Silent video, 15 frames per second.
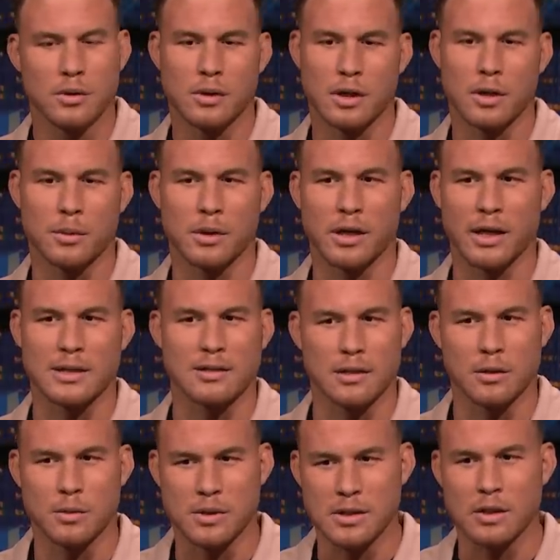Uh, but like I said,
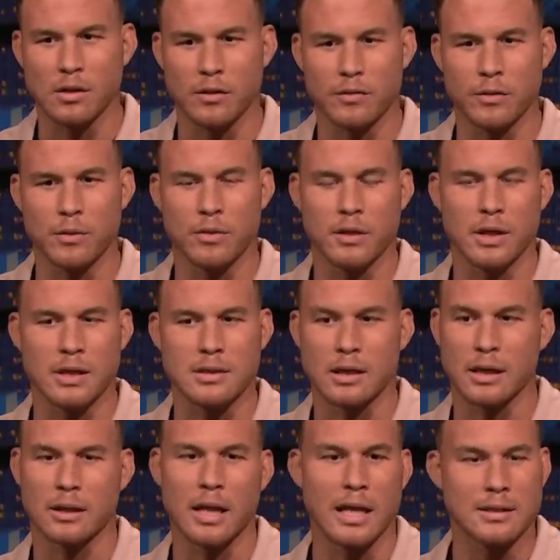there were still a few things.
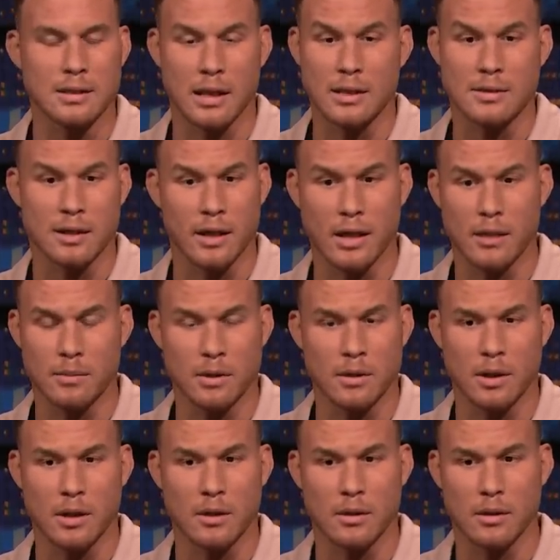Like last night's game in,
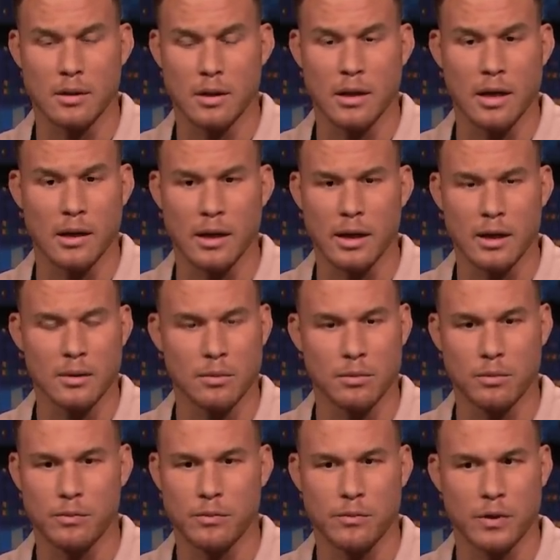in, in LA
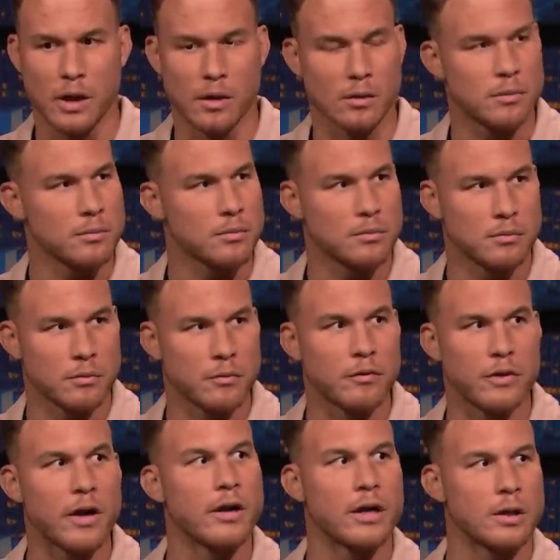felt
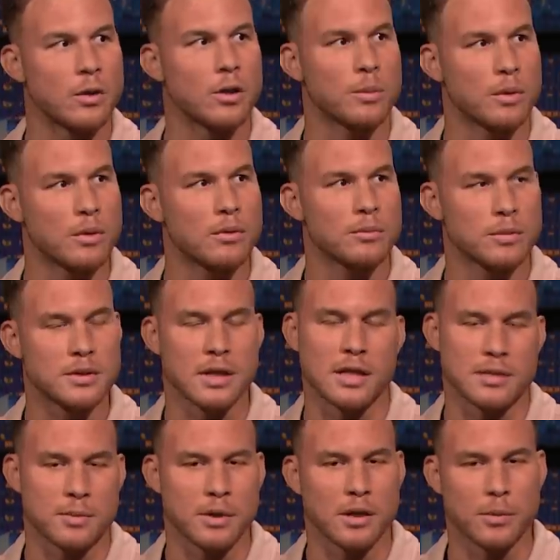very normal,
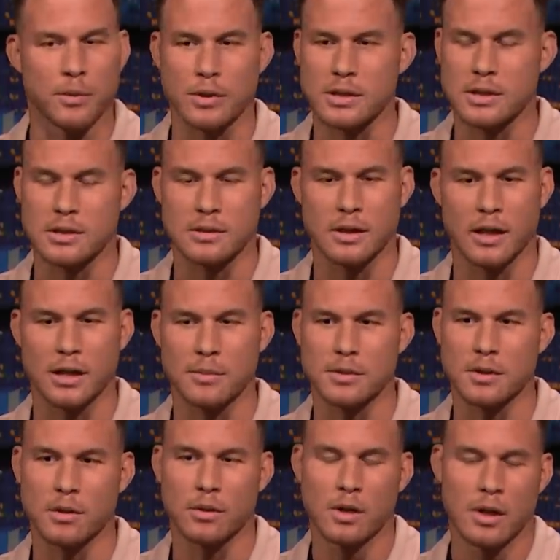besides being a preseason game.
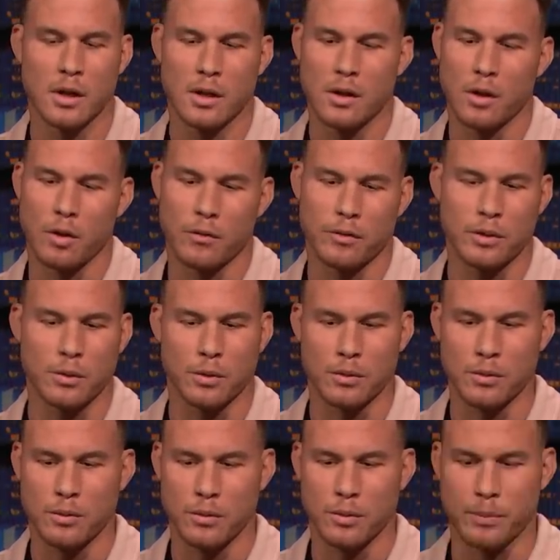So hopefully
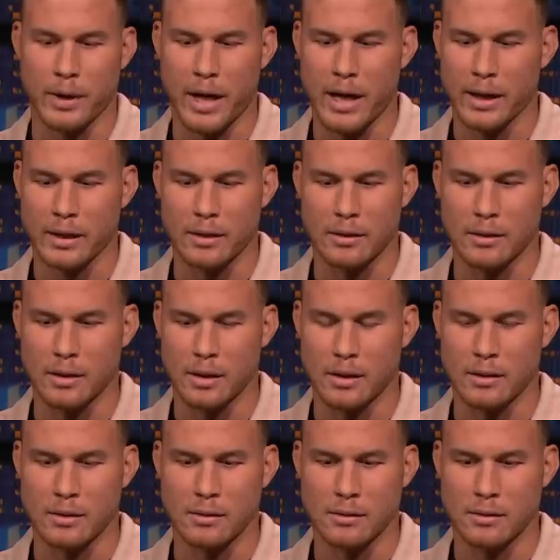we're, we're back and,
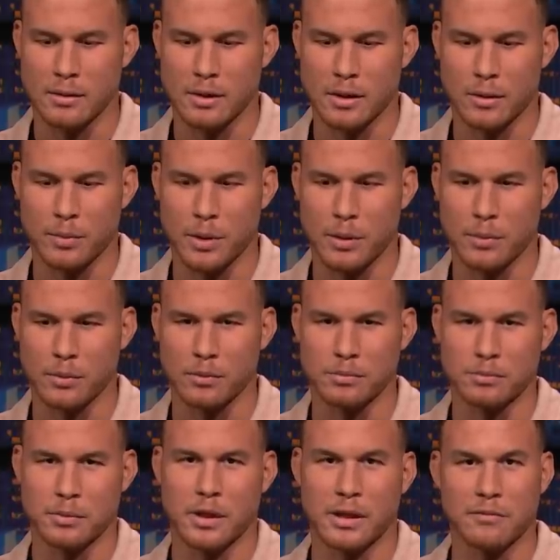and, you know, people
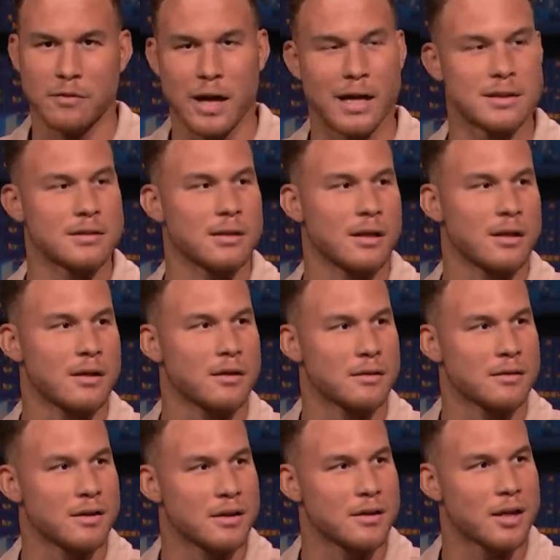get vaccinated
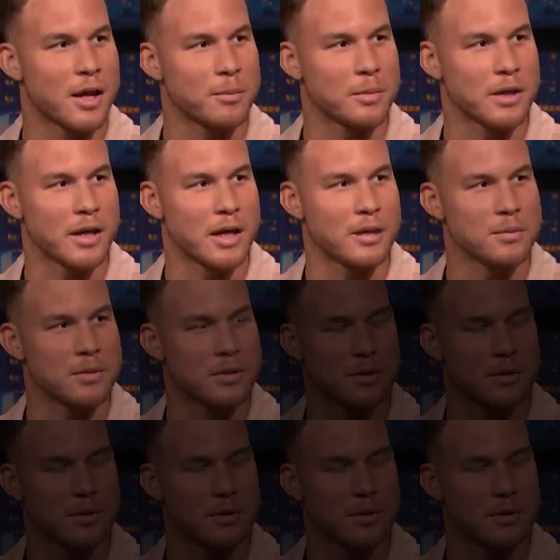and, and come to games.